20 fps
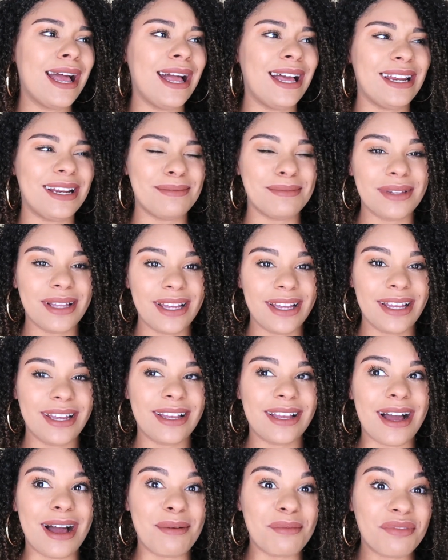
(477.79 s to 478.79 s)
And I'm
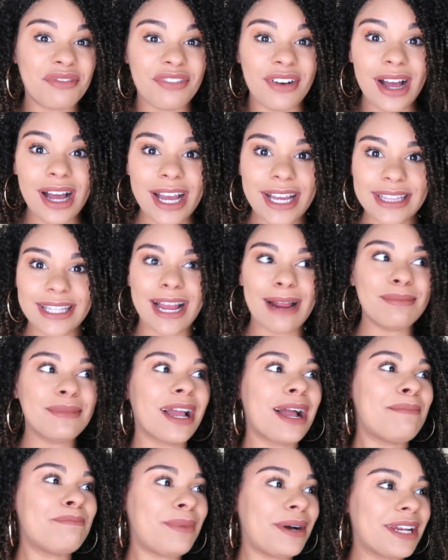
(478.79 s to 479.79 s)
like, I'm fine. Like, I'm
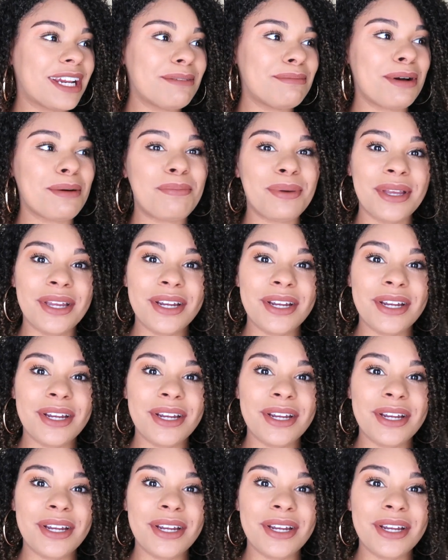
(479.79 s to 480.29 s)
about to get my